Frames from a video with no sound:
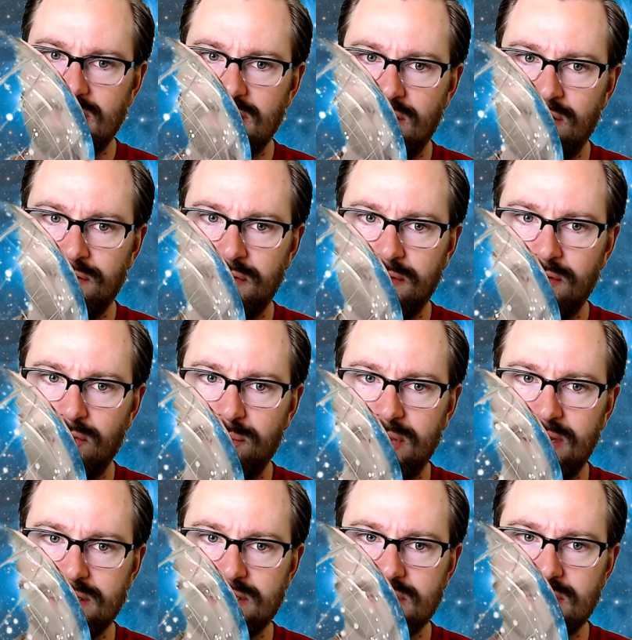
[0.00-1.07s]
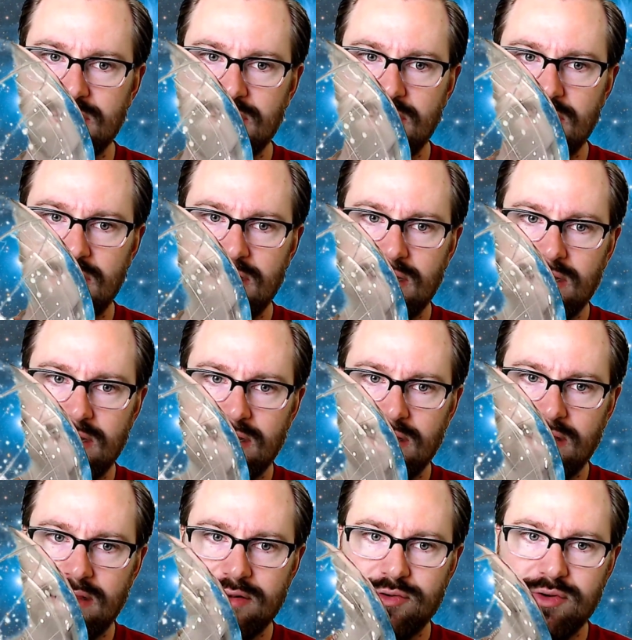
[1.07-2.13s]
the Earth a little bit
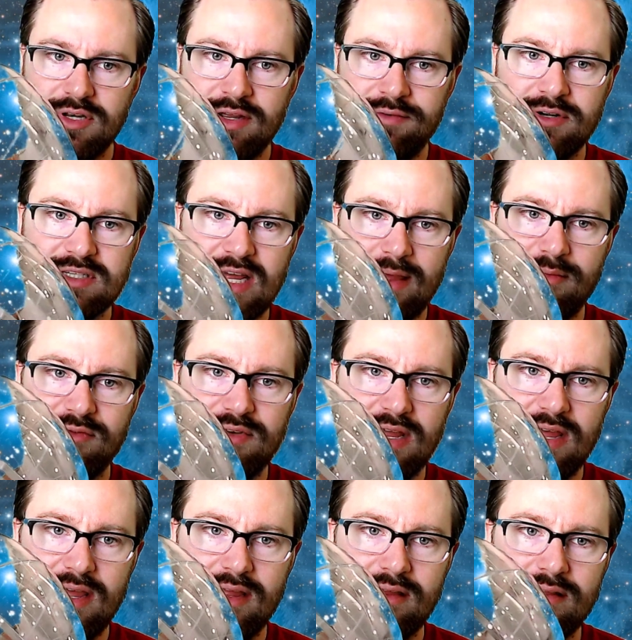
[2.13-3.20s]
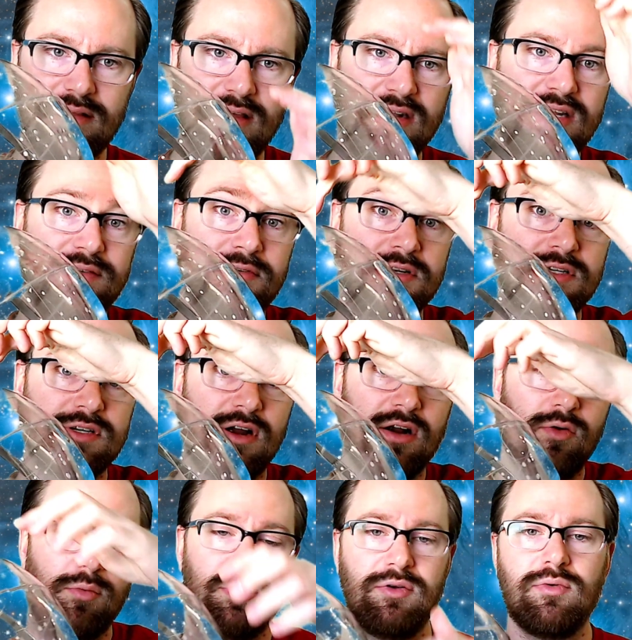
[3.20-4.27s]
to a different time of day, a different star
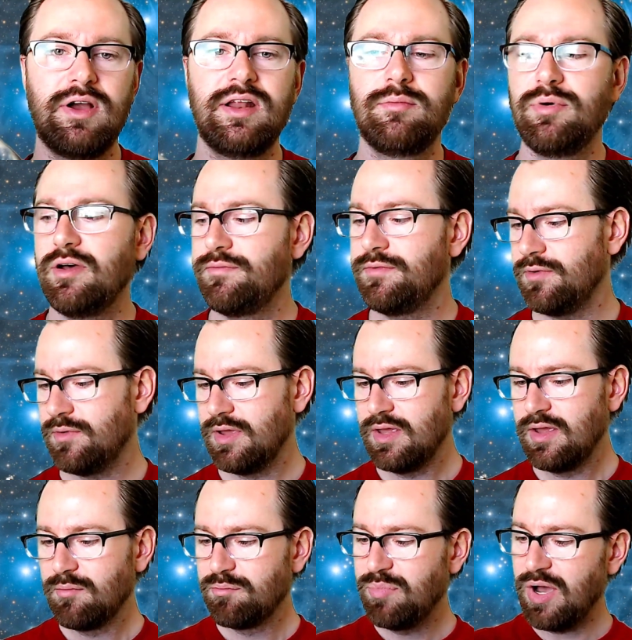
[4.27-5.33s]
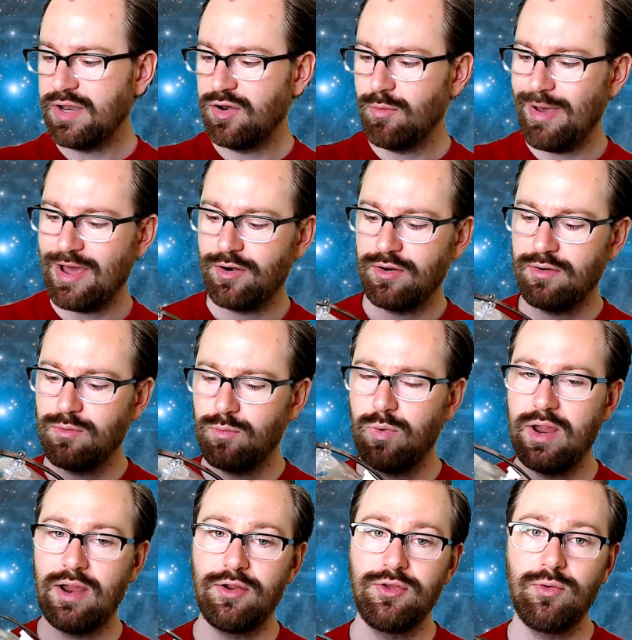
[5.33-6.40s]
would be right above you. But no matter
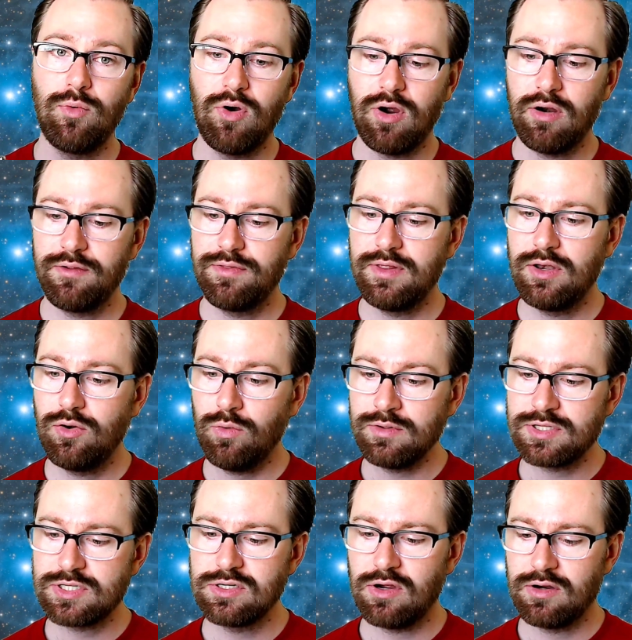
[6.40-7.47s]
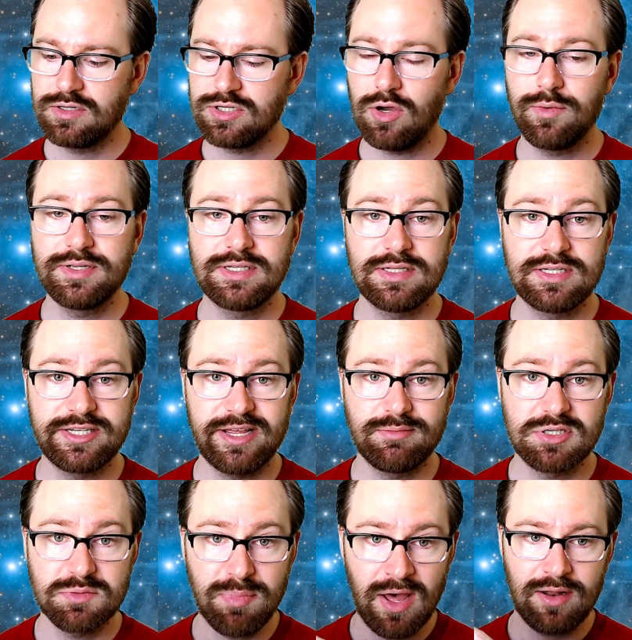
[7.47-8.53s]
where you are, the North Star is always in the same
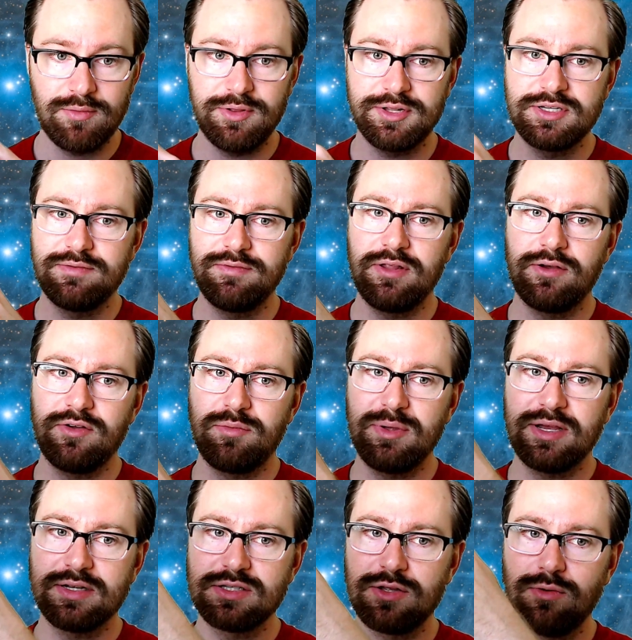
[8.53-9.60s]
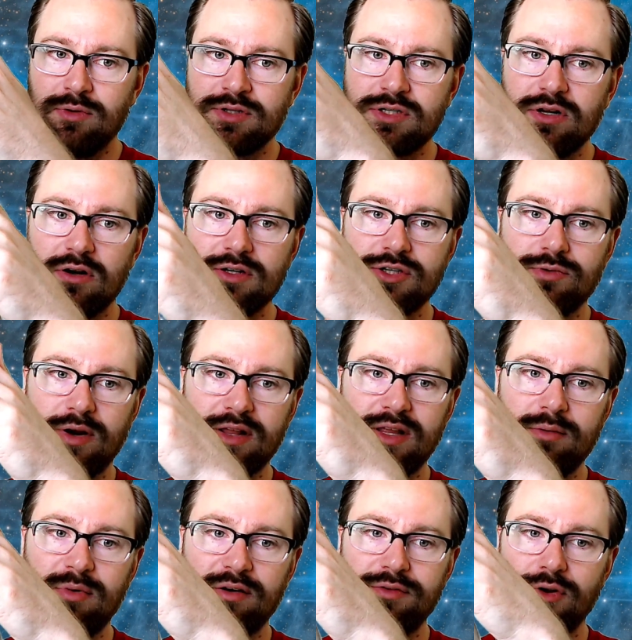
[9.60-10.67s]
spot relative to the Earth because the North Star is directly
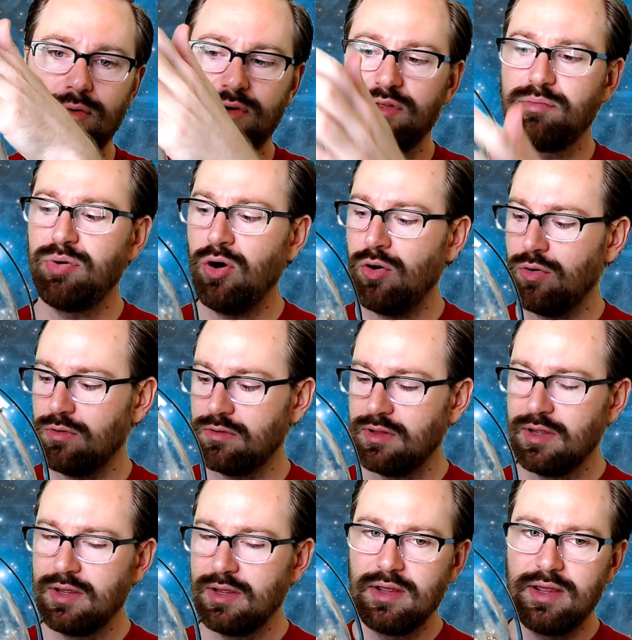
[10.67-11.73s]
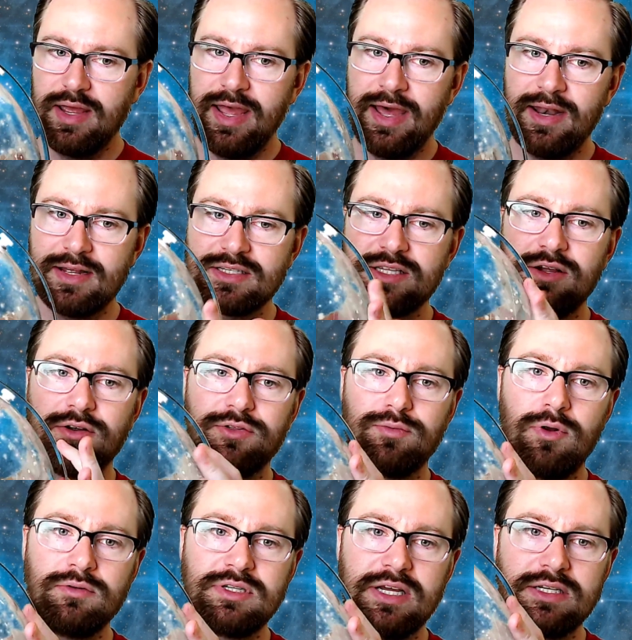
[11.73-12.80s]
above the North Pole. And as the Earth
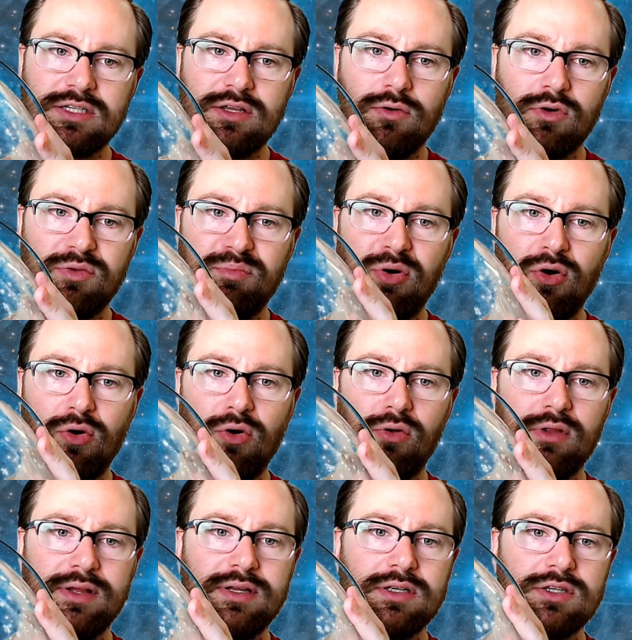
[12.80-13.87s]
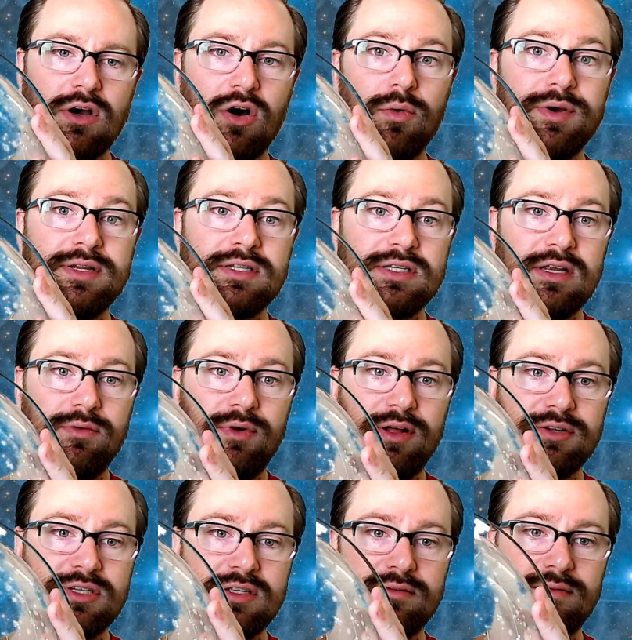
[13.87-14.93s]
rotates, the North Pole is always in
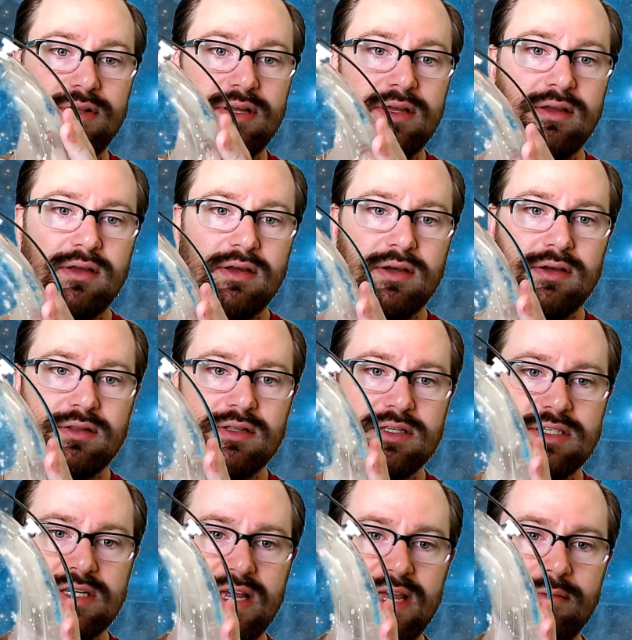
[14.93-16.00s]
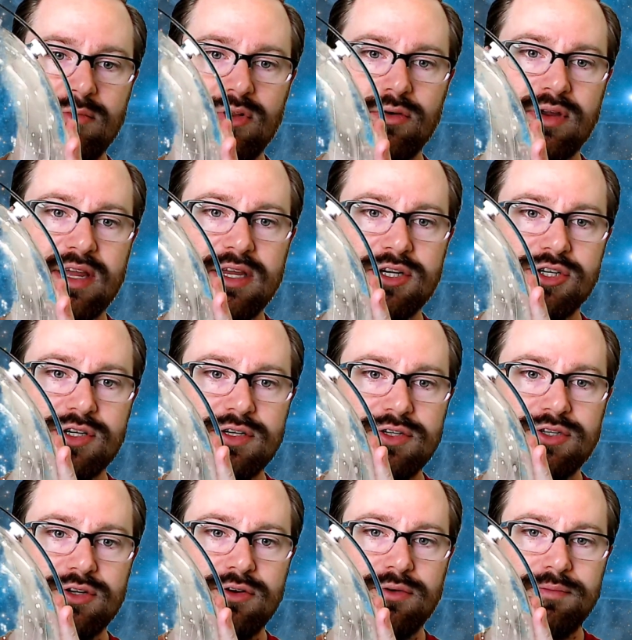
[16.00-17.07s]
relatively the same location
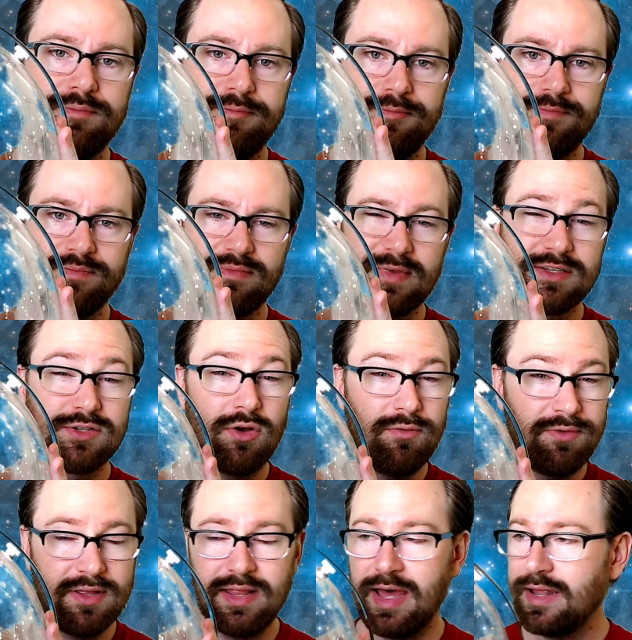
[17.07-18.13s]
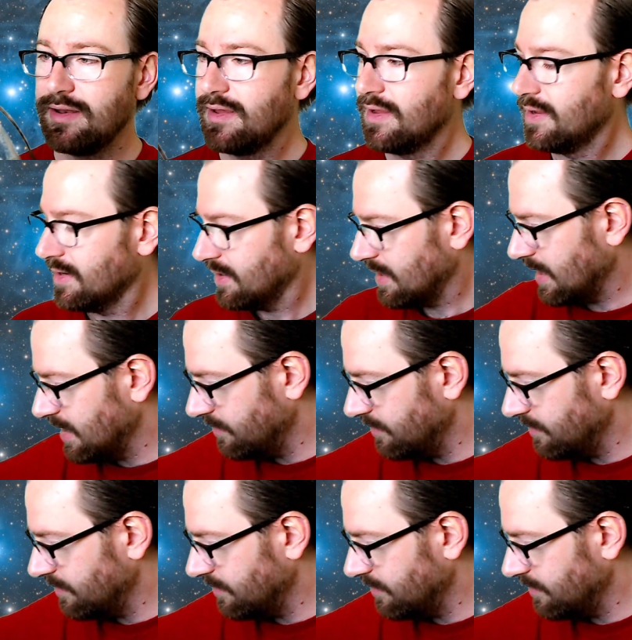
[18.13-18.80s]
too. So hopefully that kind